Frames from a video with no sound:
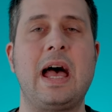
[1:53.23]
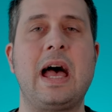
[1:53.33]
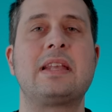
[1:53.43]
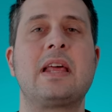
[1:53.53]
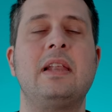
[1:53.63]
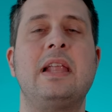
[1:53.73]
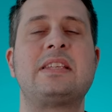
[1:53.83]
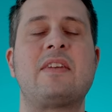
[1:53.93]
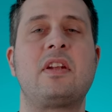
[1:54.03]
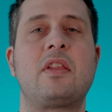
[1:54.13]
and let's
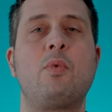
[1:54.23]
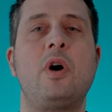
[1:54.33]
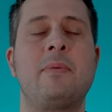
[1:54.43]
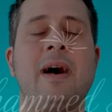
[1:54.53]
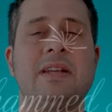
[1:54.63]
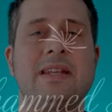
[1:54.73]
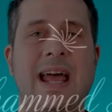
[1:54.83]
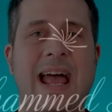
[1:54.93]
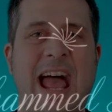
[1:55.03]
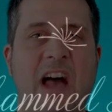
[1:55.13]
have another word about it
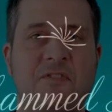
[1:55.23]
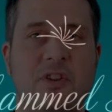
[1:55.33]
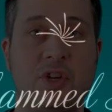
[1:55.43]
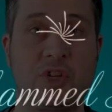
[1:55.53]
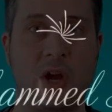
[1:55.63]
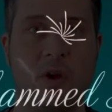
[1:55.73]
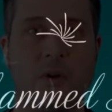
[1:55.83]
after the show.